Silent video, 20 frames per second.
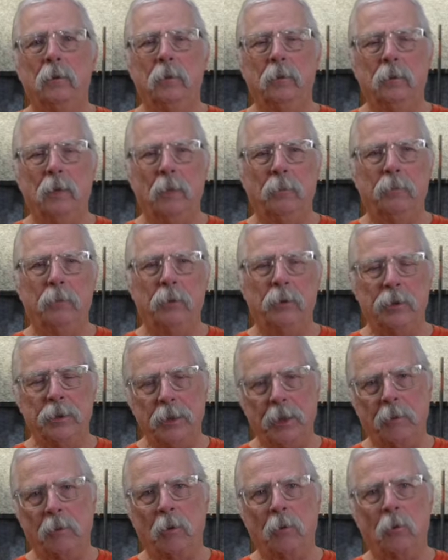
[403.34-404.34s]
Number
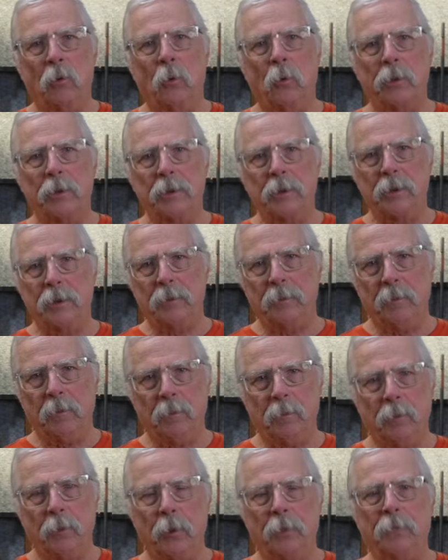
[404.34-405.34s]
0, of course, is
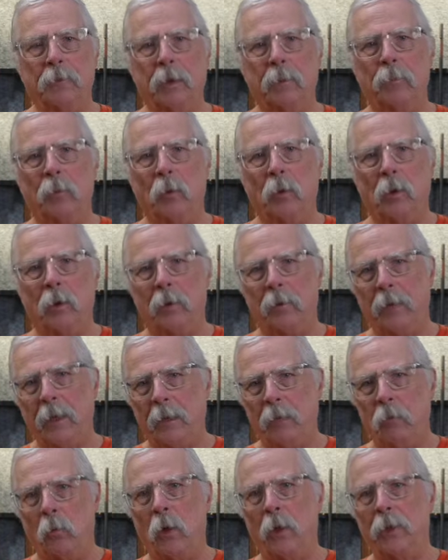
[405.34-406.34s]
perfect bore,
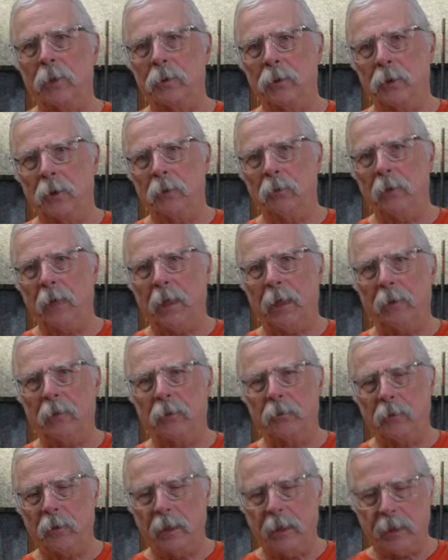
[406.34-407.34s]
then 1, 2, and
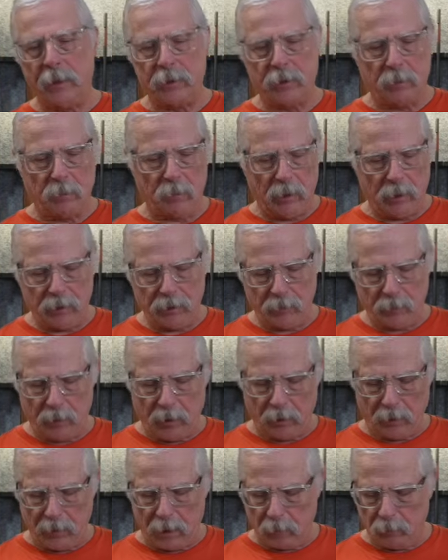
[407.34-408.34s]
3 is a
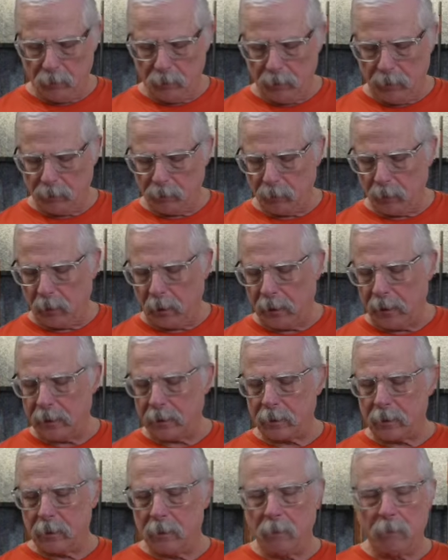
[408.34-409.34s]
barrel that would be
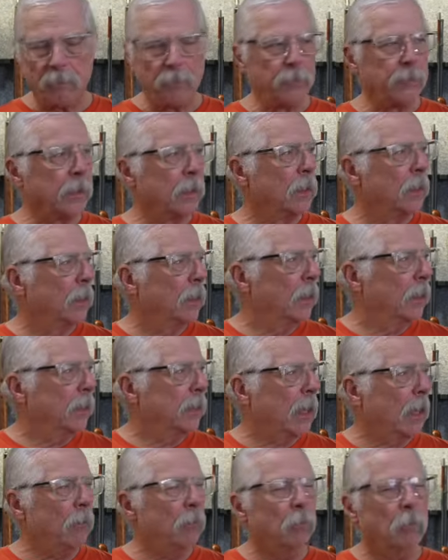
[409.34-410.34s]
replaced.
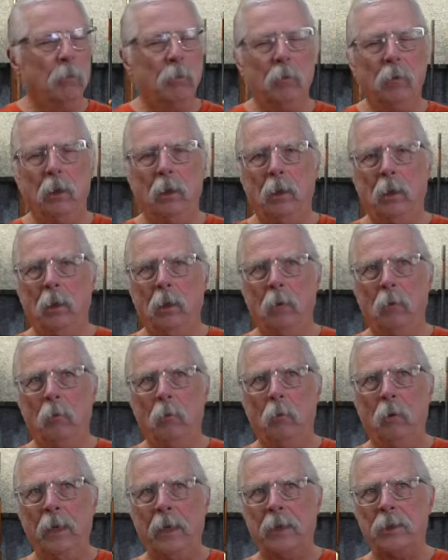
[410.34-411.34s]
Now,
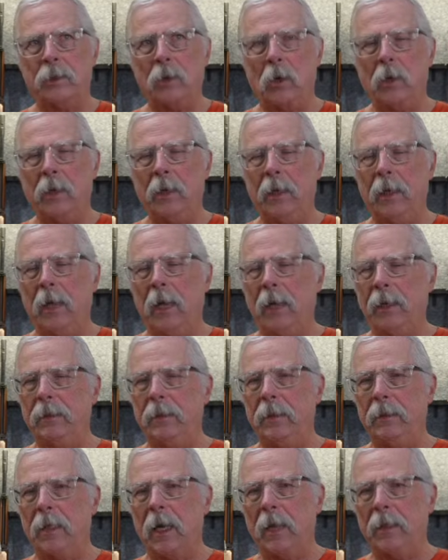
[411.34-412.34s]
when they started in
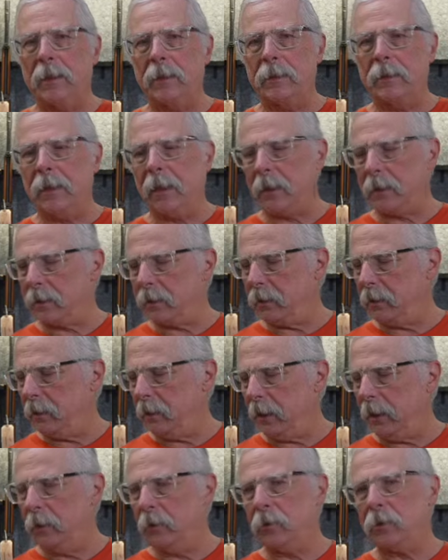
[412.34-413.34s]
1896,
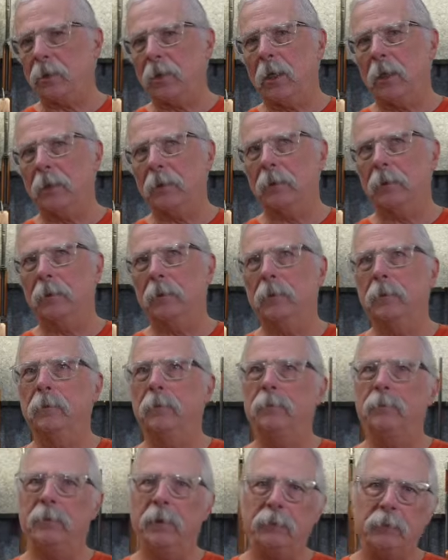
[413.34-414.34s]
they used the
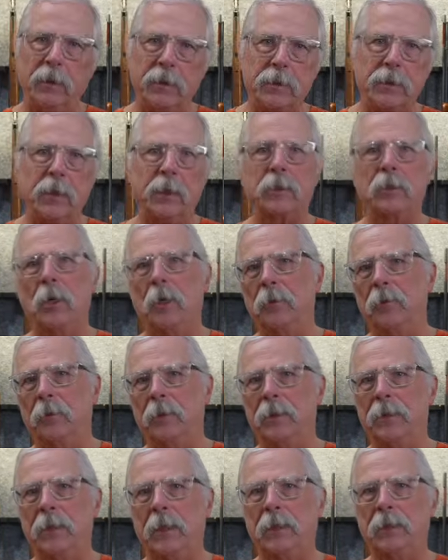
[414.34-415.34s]
156,
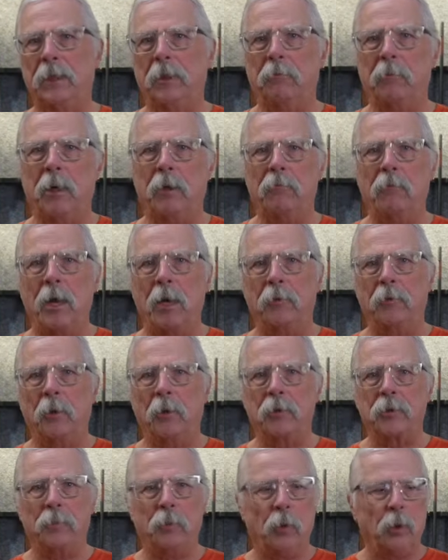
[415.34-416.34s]
160 grain round
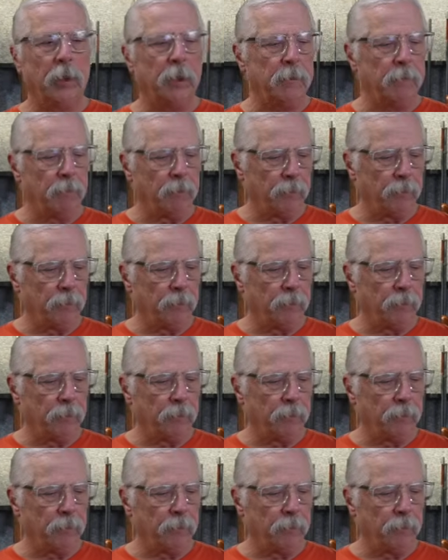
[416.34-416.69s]
nose bullet.